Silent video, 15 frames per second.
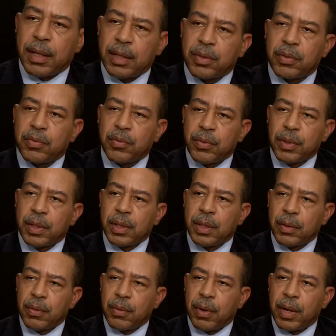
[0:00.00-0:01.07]
That's really a
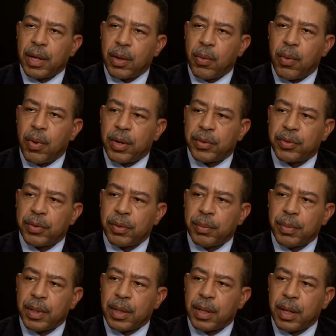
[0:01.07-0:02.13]
great question,
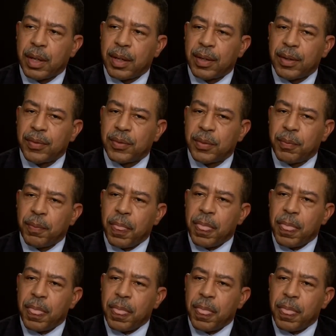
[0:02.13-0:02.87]
because